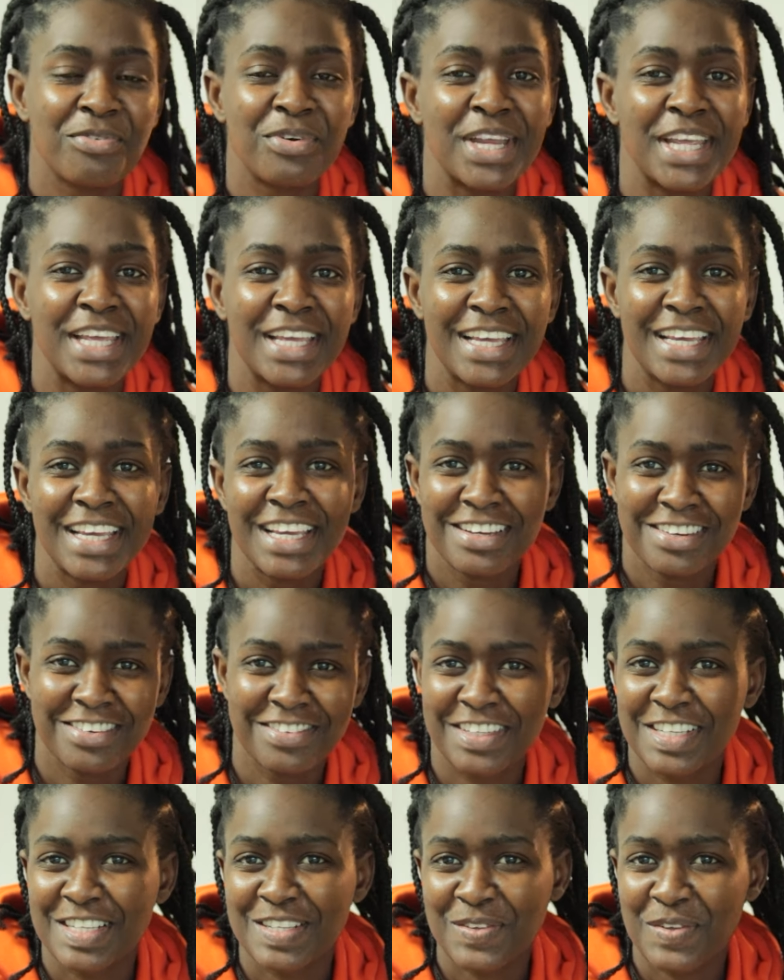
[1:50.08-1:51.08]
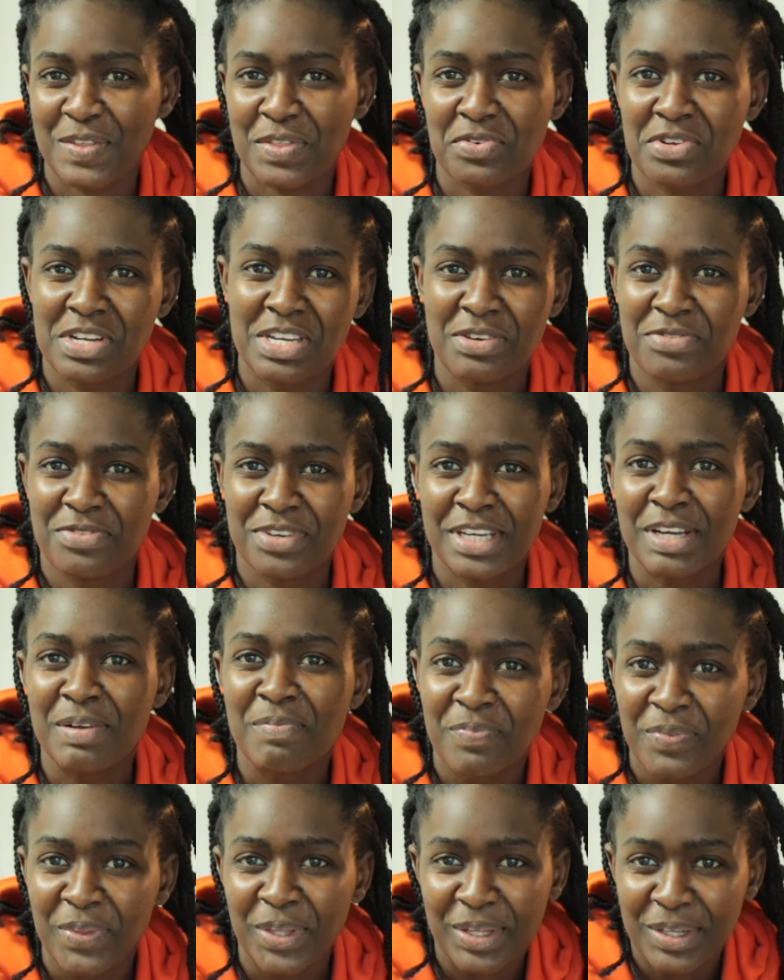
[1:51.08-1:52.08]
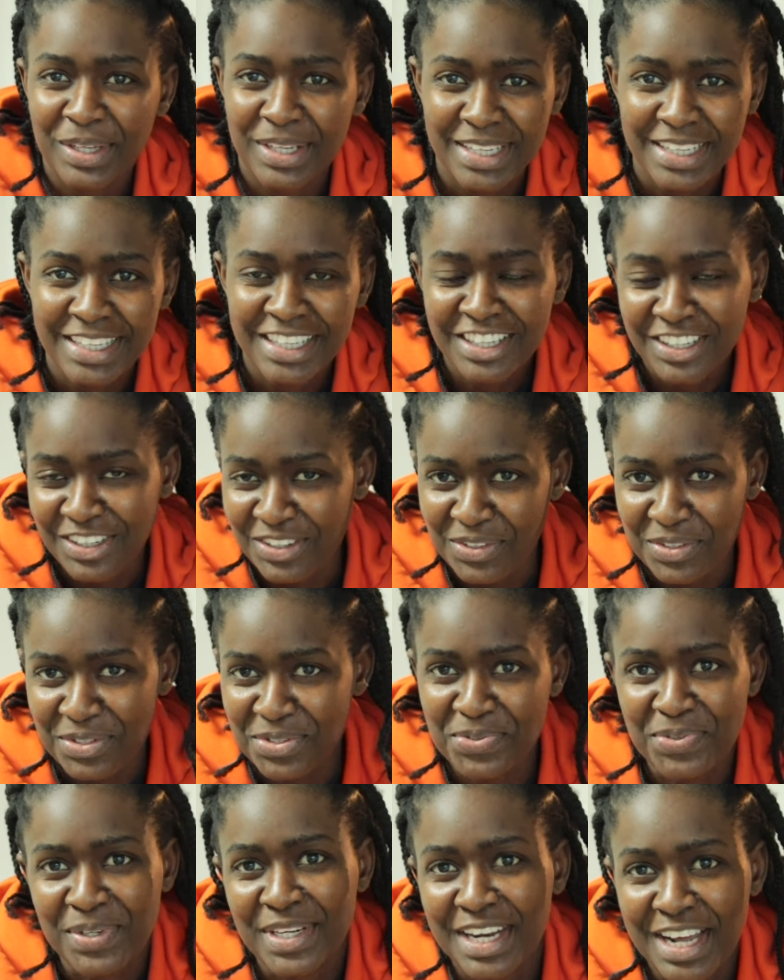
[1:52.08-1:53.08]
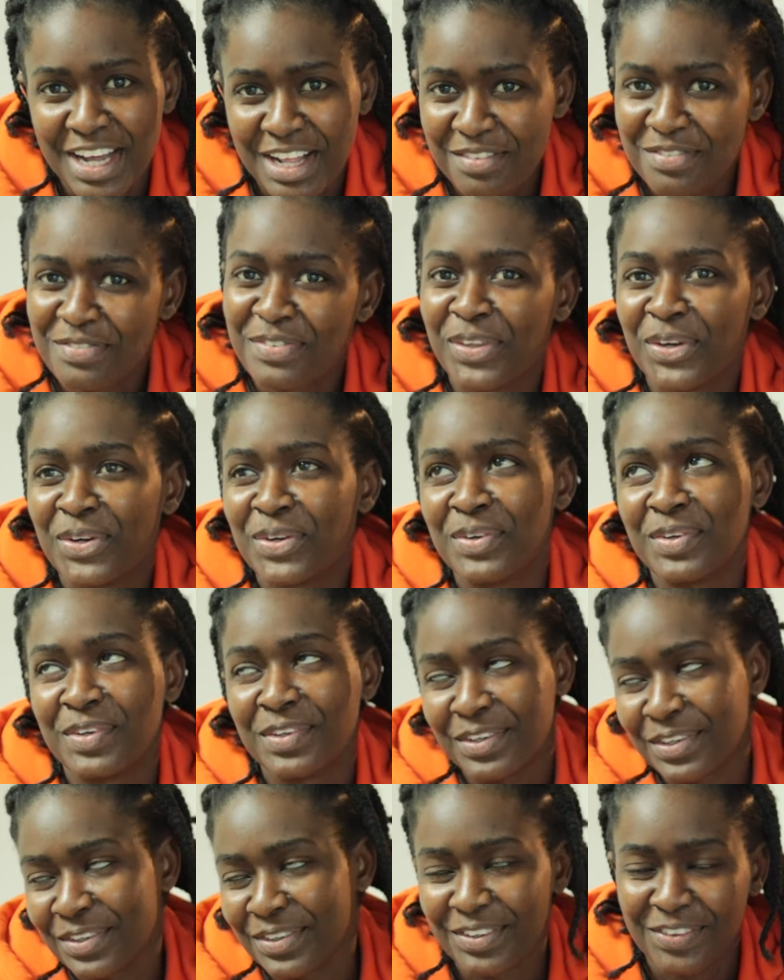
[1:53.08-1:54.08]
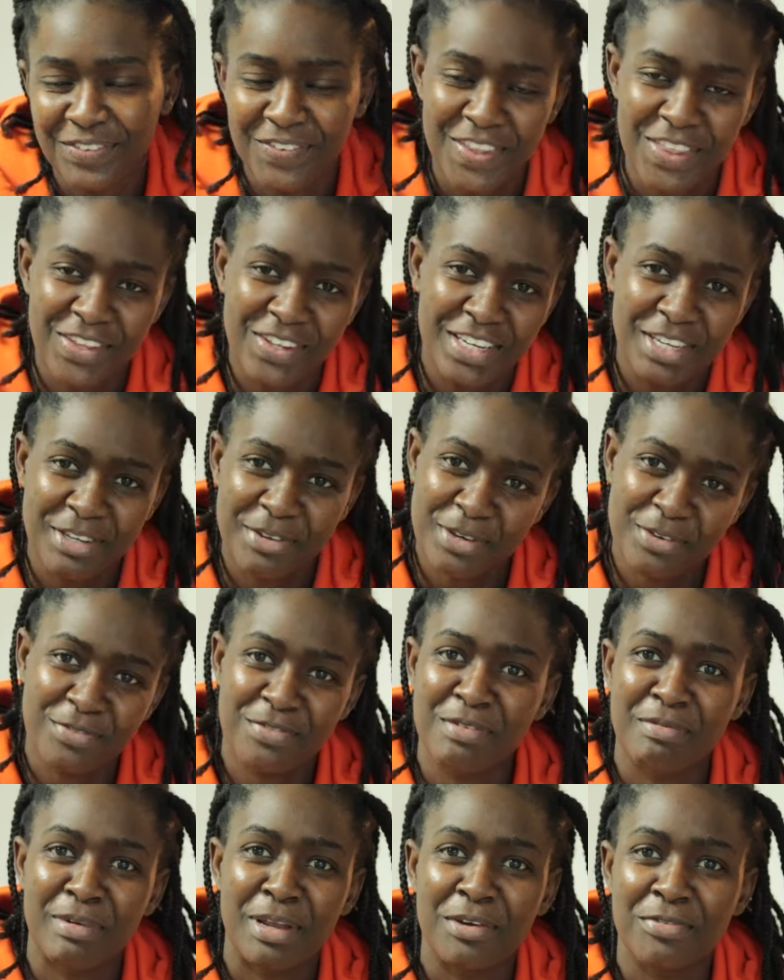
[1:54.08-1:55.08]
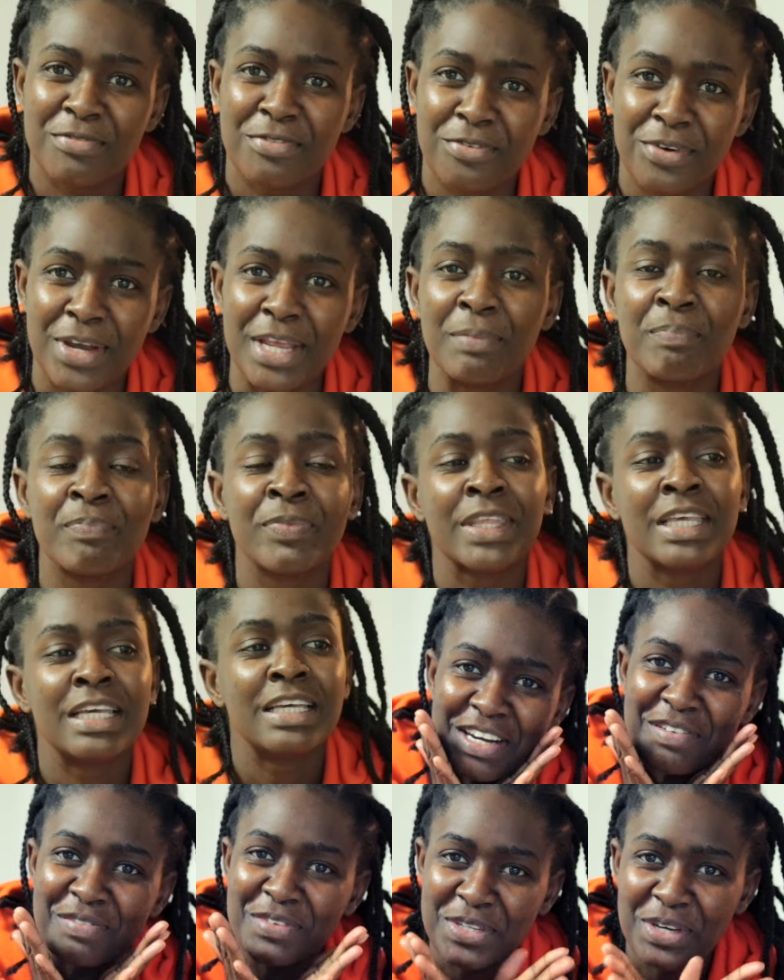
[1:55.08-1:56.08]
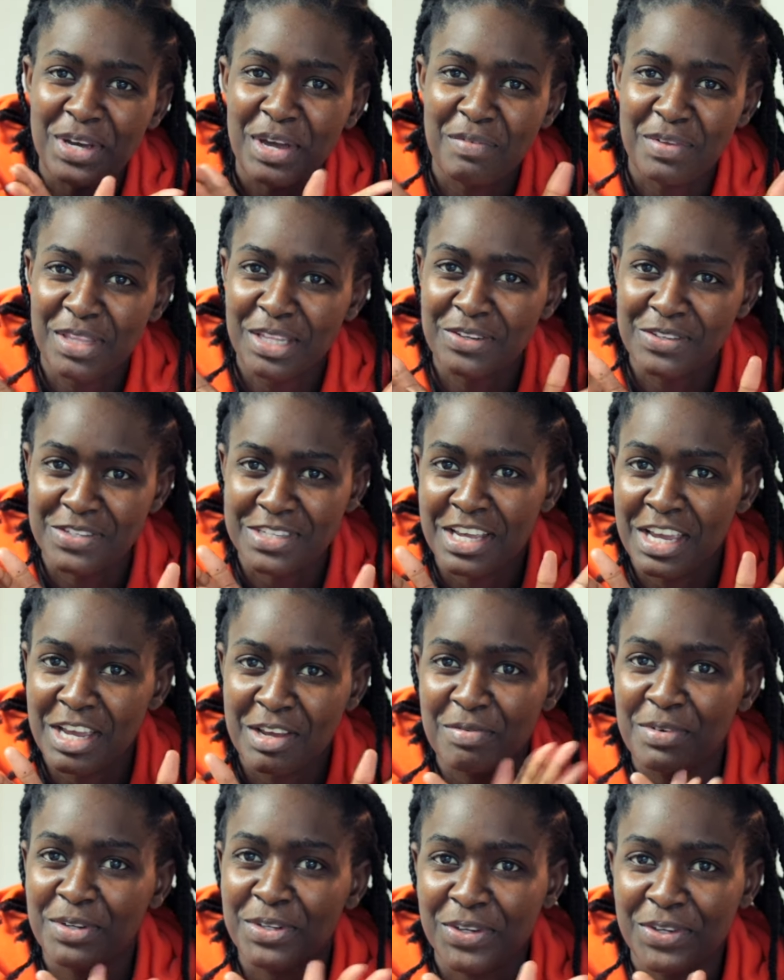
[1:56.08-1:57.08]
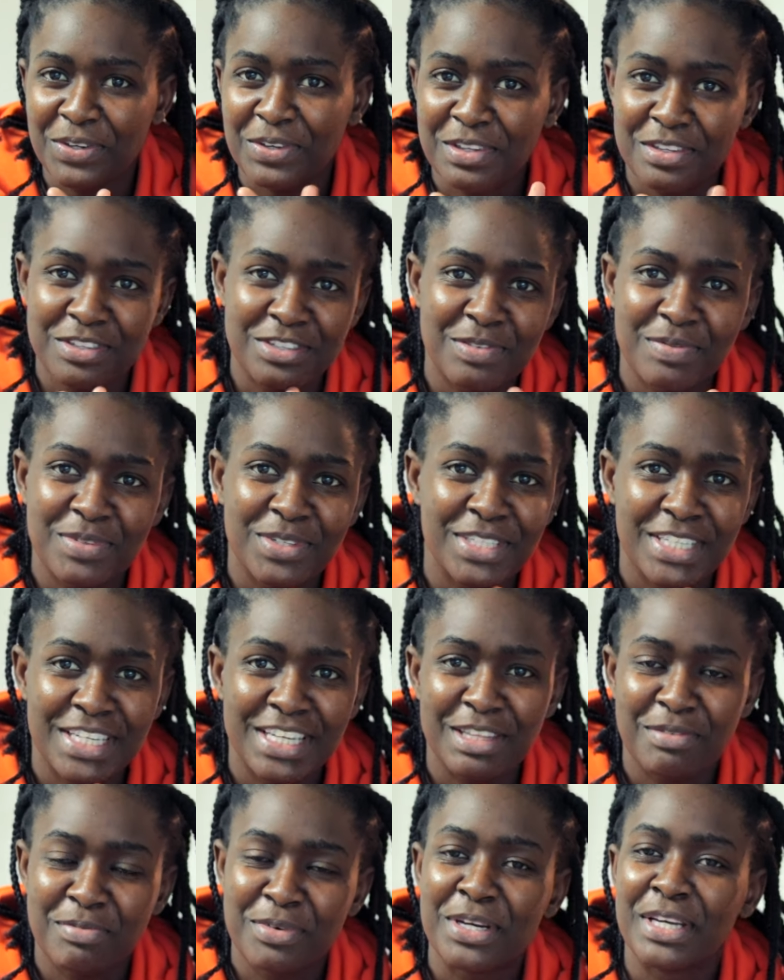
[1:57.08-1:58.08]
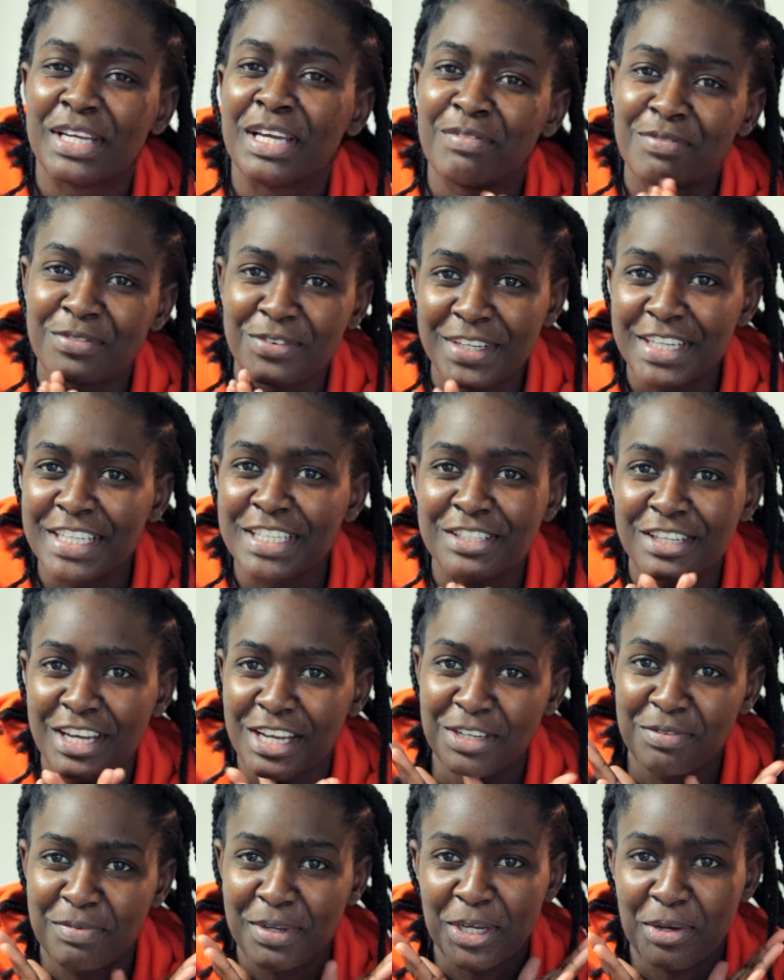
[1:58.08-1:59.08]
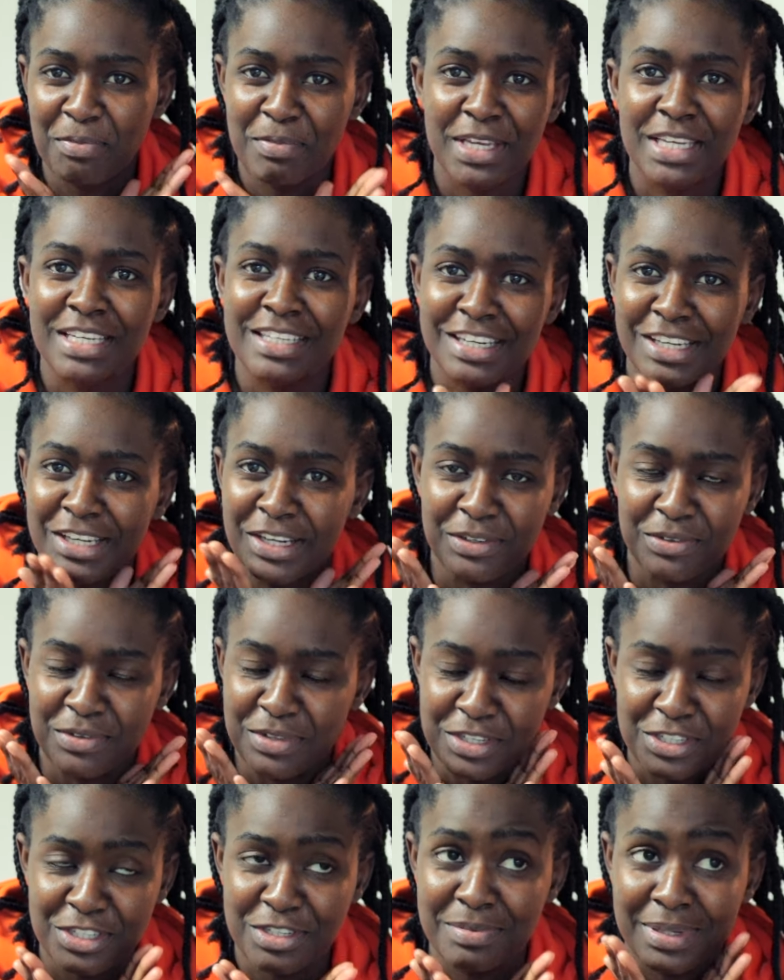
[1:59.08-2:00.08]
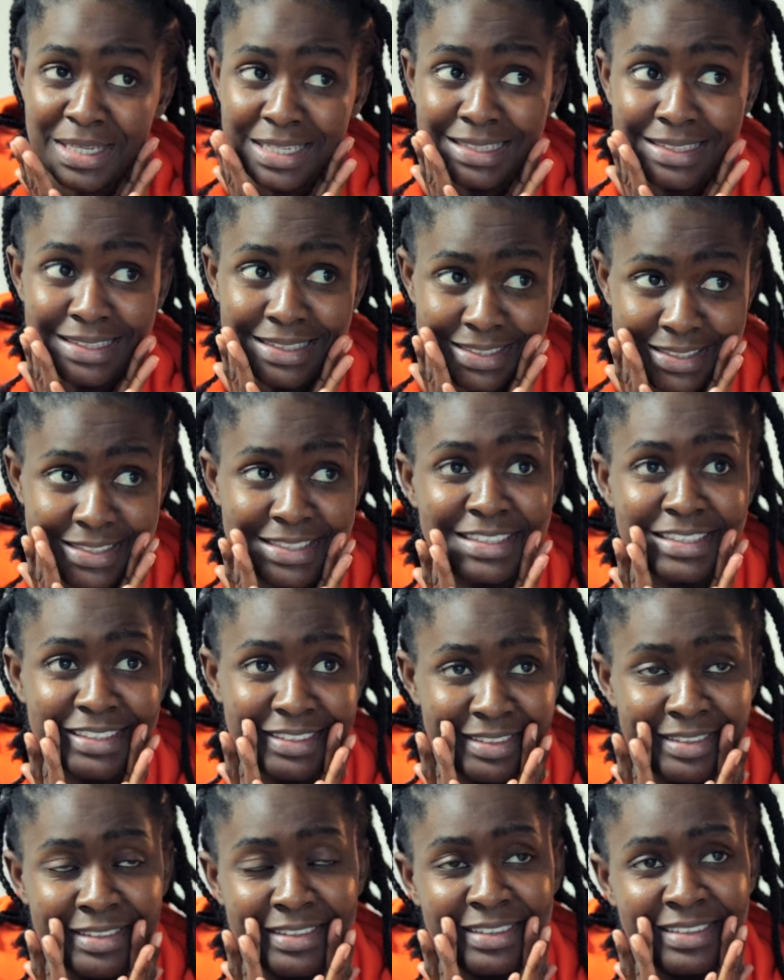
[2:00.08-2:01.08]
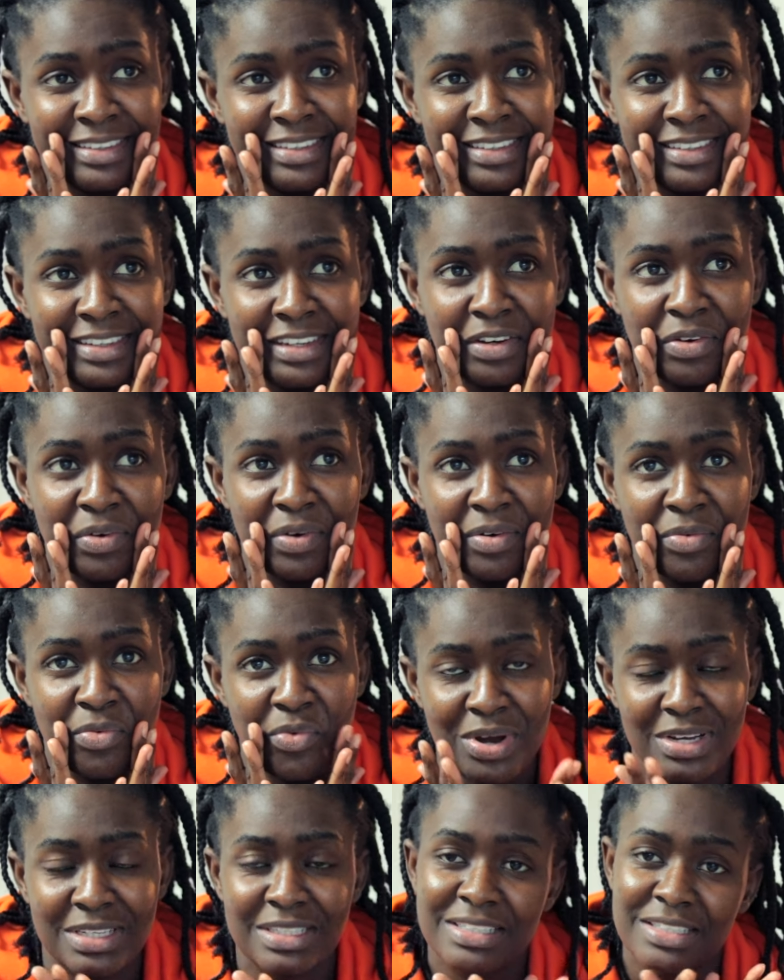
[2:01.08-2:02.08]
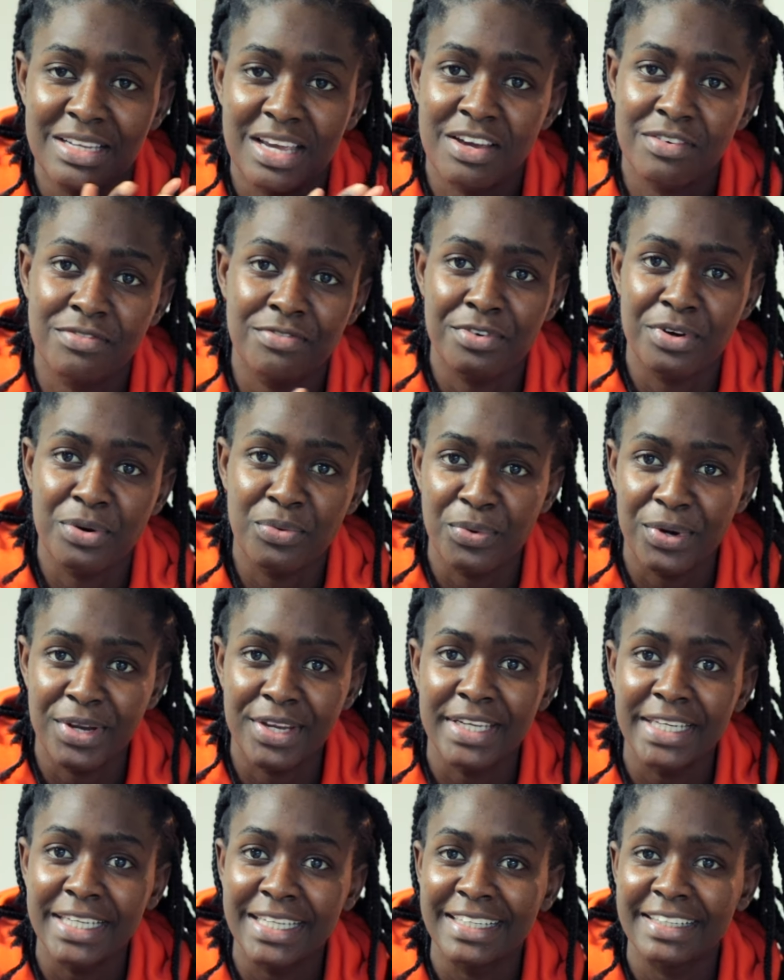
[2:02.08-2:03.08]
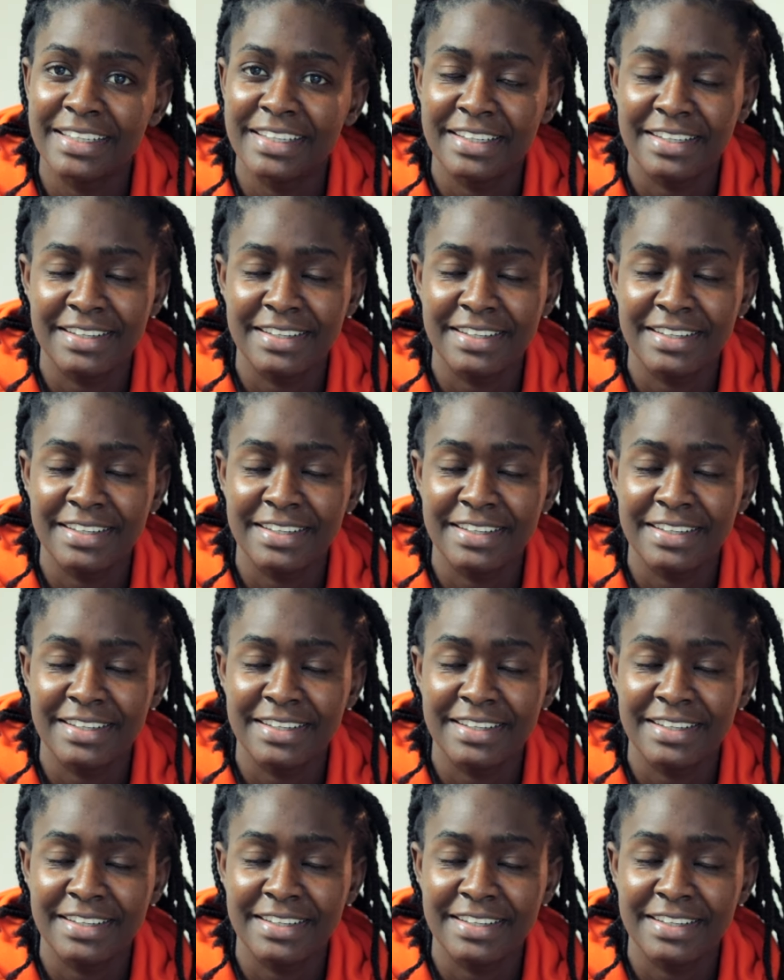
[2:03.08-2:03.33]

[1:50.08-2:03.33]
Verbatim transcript: three. Okay, so with Olivia, or two and a half. No, or with Olivia, a family of three. And I'm so happy that I was able to go to the gym today in the morning. I'm really trying to be committed and go to the gym at least once every week,